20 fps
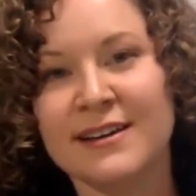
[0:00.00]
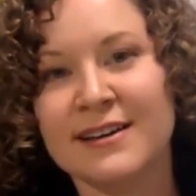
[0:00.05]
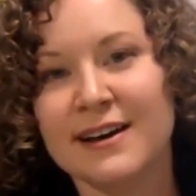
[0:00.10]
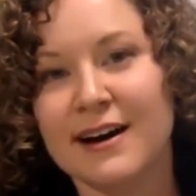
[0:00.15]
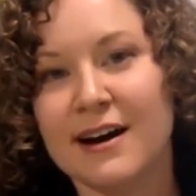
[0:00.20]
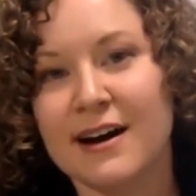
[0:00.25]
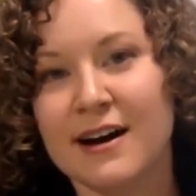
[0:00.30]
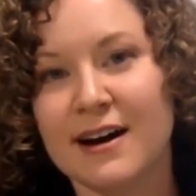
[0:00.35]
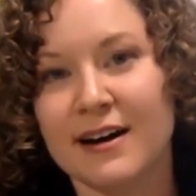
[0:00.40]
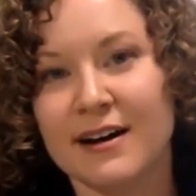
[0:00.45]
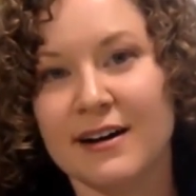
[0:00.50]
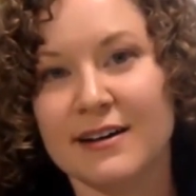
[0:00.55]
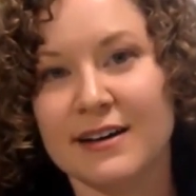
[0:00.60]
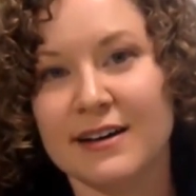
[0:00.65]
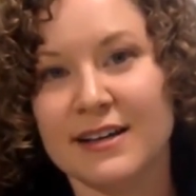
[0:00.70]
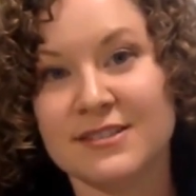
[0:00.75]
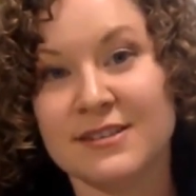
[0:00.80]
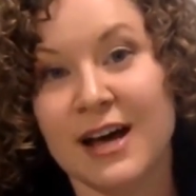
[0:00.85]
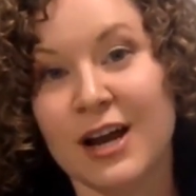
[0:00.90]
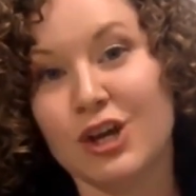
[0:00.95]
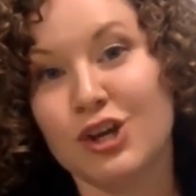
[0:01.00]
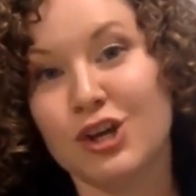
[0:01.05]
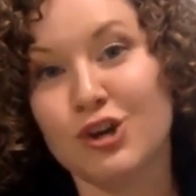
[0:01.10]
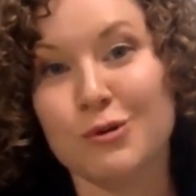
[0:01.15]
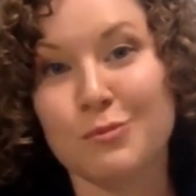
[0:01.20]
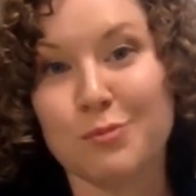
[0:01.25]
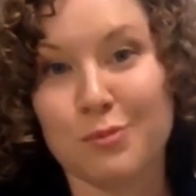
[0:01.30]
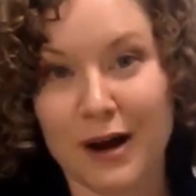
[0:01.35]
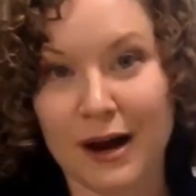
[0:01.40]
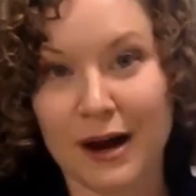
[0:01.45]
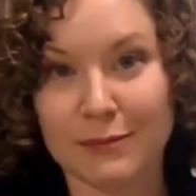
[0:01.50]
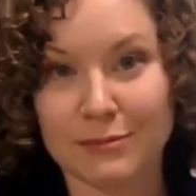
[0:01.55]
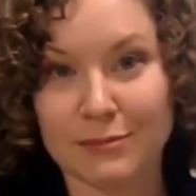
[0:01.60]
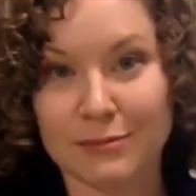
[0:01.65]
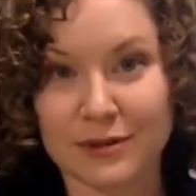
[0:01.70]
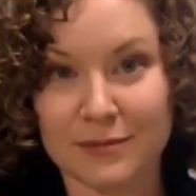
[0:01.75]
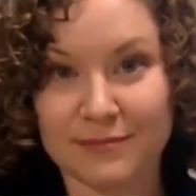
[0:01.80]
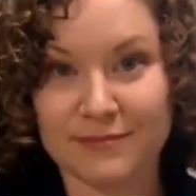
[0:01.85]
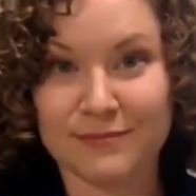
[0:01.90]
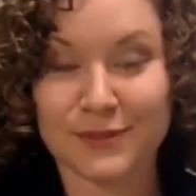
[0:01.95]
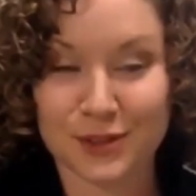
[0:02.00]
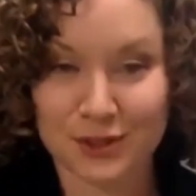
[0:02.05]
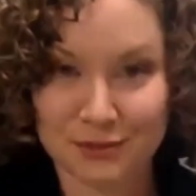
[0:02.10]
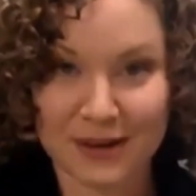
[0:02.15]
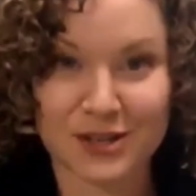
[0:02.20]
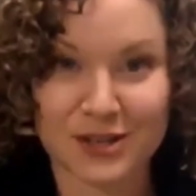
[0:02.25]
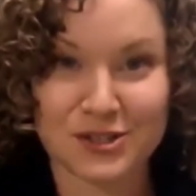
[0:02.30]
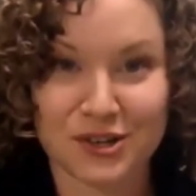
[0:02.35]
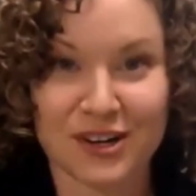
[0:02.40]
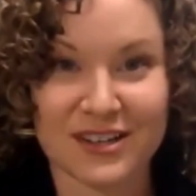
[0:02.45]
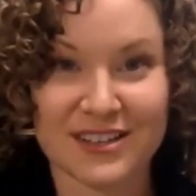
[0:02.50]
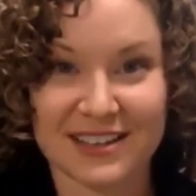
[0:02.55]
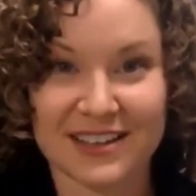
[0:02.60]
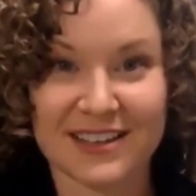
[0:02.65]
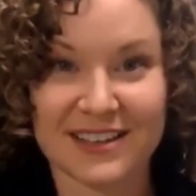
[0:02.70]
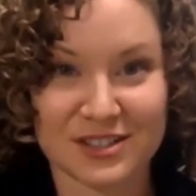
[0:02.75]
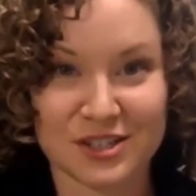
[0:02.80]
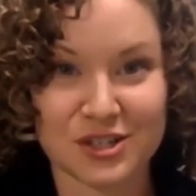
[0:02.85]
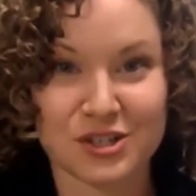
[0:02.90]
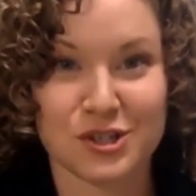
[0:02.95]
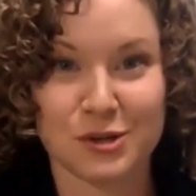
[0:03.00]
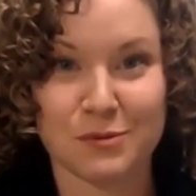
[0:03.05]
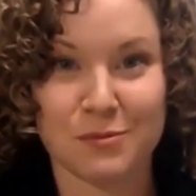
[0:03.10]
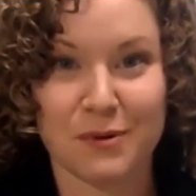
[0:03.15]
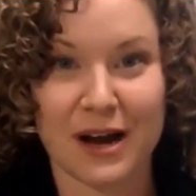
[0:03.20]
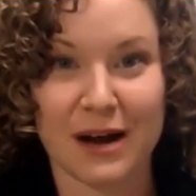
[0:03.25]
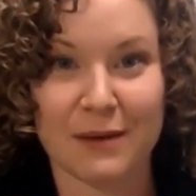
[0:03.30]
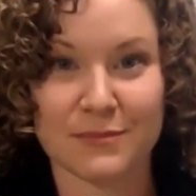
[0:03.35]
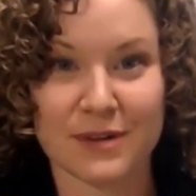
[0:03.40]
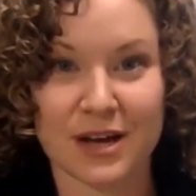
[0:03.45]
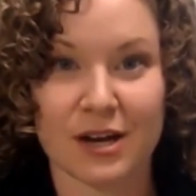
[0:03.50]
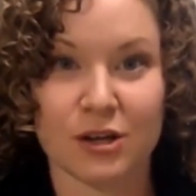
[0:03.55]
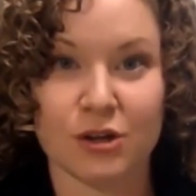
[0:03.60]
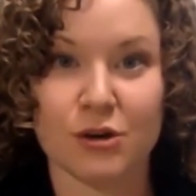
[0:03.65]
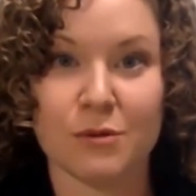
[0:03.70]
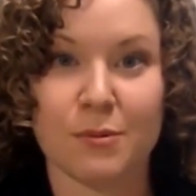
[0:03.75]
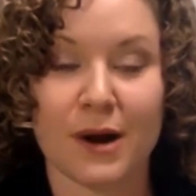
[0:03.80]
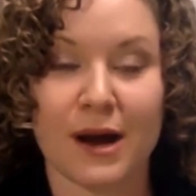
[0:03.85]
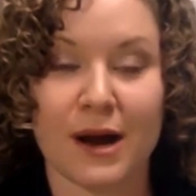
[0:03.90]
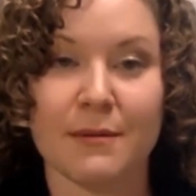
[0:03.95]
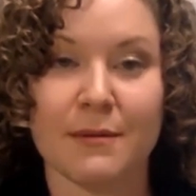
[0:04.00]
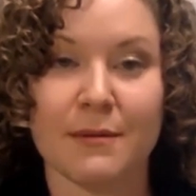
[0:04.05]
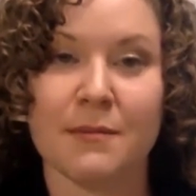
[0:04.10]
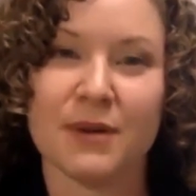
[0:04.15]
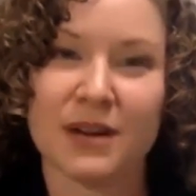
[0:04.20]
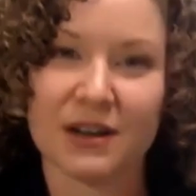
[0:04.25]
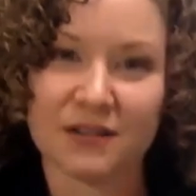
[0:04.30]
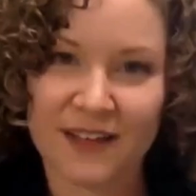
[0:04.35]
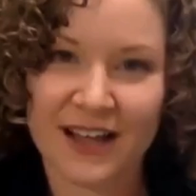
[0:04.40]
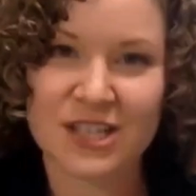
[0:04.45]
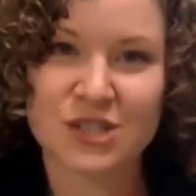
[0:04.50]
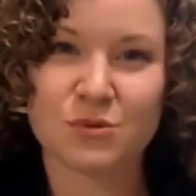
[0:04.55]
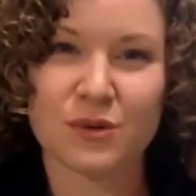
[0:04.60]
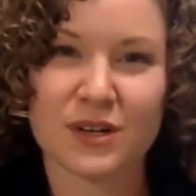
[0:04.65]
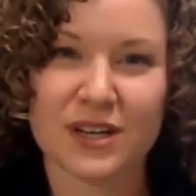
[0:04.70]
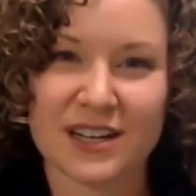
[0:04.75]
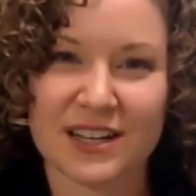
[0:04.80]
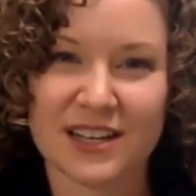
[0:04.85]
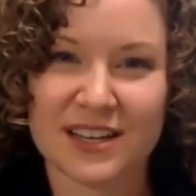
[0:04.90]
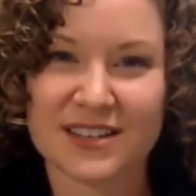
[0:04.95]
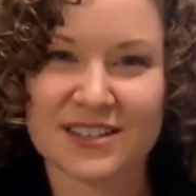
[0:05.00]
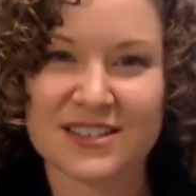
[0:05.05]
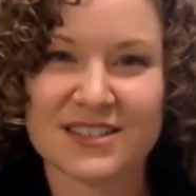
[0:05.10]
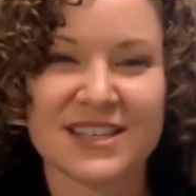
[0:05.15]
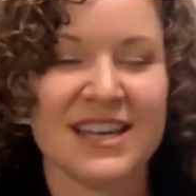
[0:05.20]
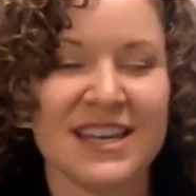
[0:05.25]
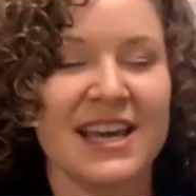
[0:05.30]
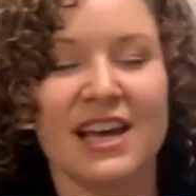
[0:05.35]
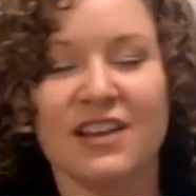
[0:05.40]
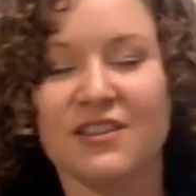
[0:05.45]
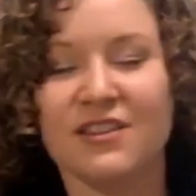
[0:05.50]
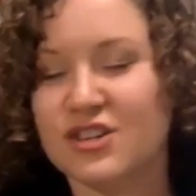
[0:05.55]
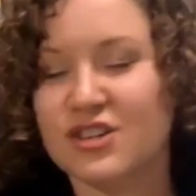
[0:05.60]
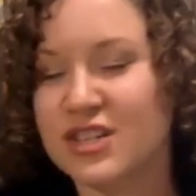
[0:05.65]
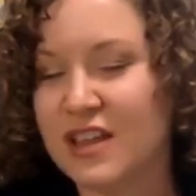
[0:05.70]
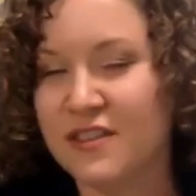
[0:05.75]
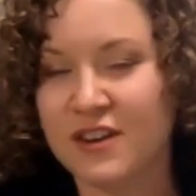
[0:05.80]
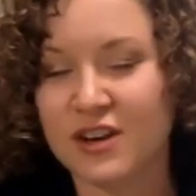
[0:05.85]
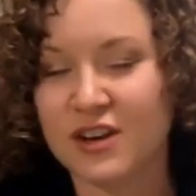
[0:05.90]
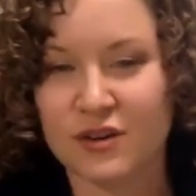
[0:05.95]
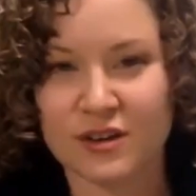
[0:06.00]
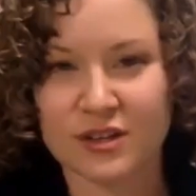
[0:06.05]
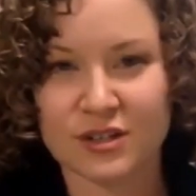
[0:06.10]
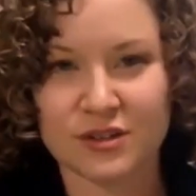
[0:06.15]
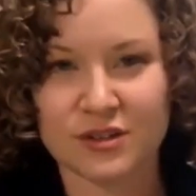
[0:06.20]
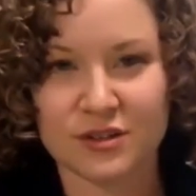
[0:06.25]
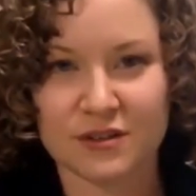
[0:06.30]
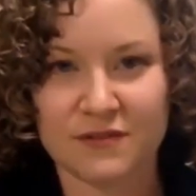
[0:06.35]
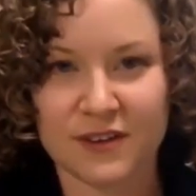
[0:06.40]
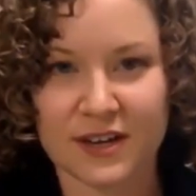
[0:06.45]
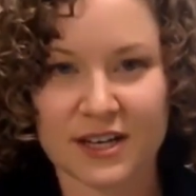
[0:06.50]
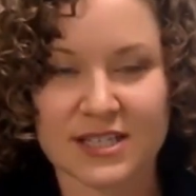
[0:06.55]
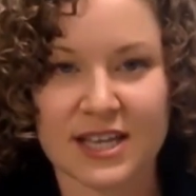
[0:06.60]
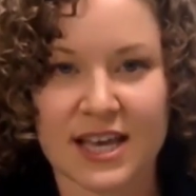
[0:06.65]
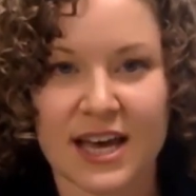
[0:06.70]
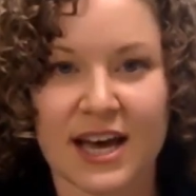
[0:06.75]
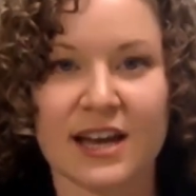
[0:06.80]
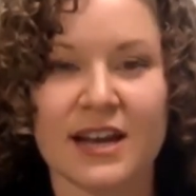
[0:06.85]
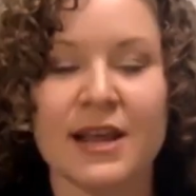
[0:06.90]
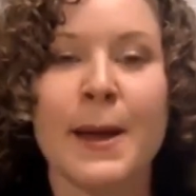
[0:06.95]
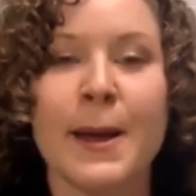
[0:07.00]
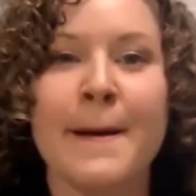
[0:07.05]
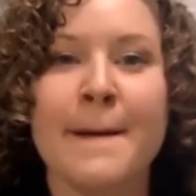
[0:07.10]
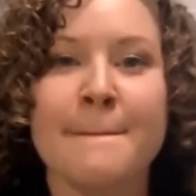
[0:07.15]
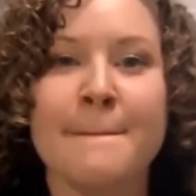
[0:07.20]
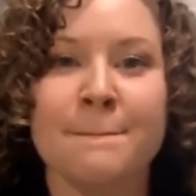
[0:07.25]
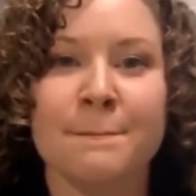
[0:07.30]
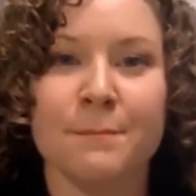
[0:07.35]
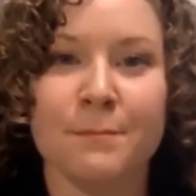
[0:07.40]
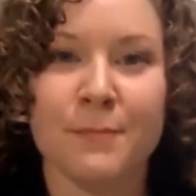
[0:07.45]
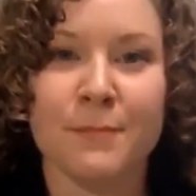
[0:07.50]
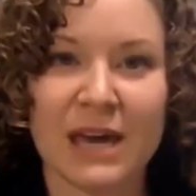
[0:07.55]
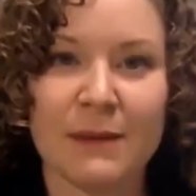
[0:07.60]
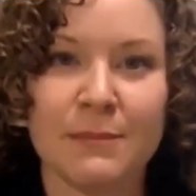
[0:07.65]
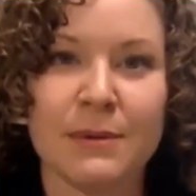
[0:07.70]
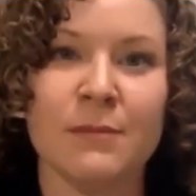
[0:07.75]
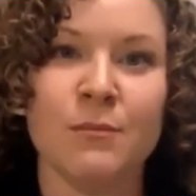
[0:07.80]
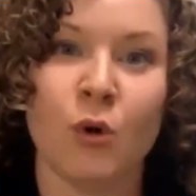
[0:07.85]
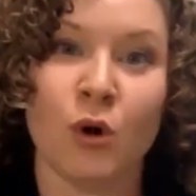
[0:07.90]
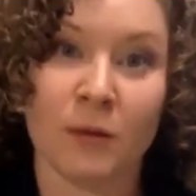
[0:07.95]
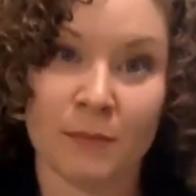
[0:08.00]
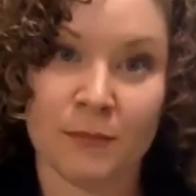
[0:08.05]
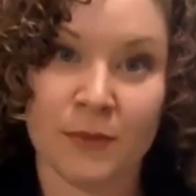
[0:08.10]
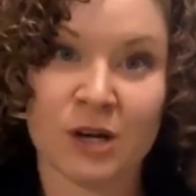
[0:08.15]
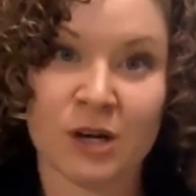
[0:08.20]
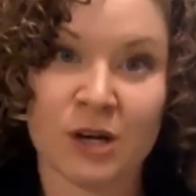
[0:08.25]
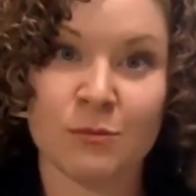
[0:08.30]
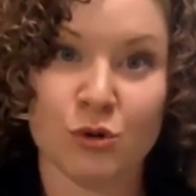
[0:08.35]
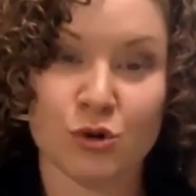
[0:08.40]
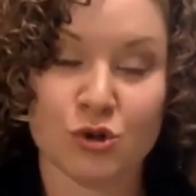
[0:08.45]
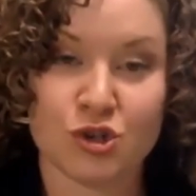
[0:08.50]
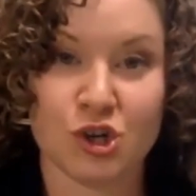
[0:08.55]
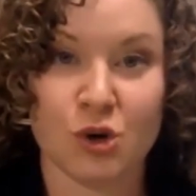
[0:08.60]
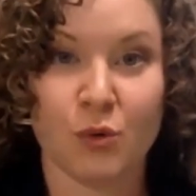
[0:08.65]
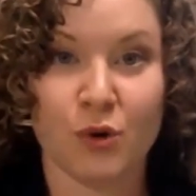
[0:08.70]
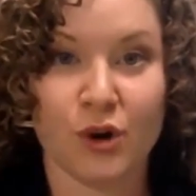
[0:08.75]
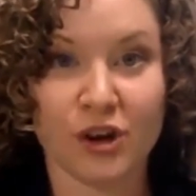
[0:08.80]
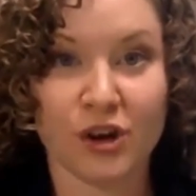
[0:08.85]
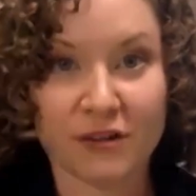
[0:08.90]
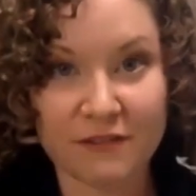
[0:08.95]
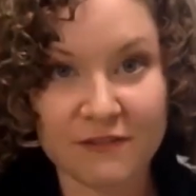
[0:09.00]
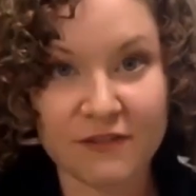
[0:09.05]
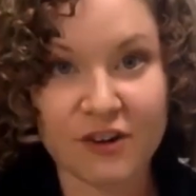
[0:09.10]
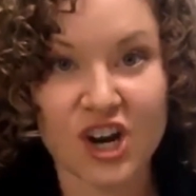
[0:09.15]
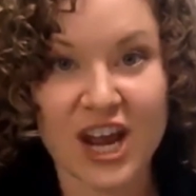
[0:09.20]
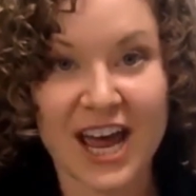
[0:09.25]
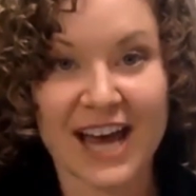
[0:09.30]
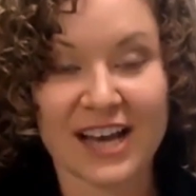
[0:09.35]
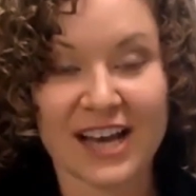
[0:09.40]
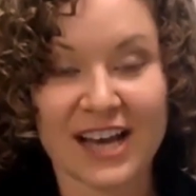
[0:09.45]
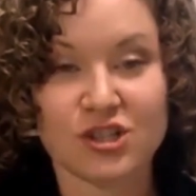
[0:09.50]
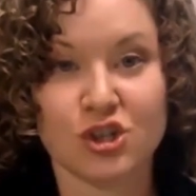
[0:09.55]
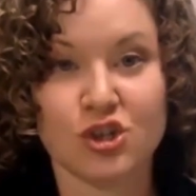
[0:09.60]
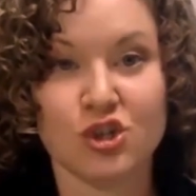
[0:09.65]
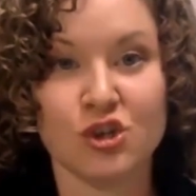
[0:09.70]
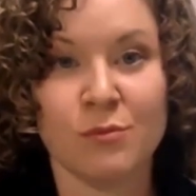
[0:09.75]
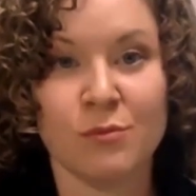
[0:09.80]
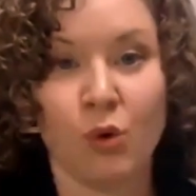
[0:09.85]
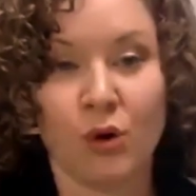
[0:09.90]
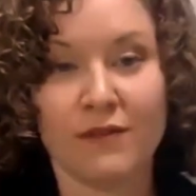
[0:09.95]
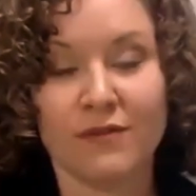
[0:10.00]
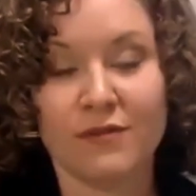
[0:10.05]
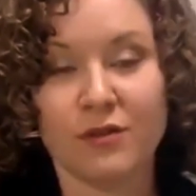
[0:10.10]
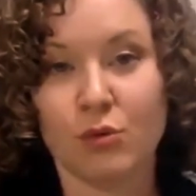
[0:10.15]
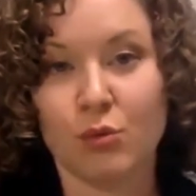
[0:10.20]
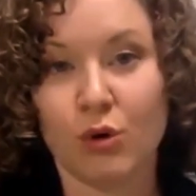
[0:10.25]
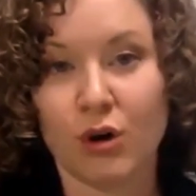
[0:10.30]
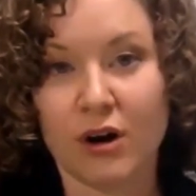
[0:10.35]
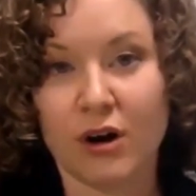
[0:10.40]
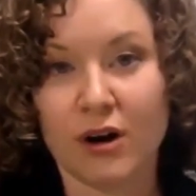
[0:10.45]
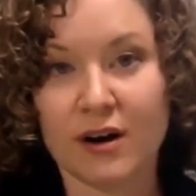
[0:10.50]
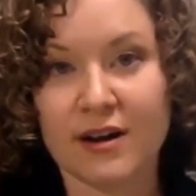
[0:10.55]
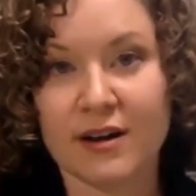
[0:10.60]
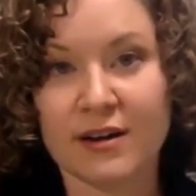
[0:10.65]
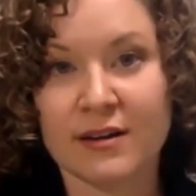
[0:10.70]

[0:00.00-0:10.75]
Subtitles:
it's not a you problem, make sure it's a shoe problem, not a you problem. But if that's what it is, and there's nothing you can do to fix that, maybe a more minimal shoe where your foot has to do more of the work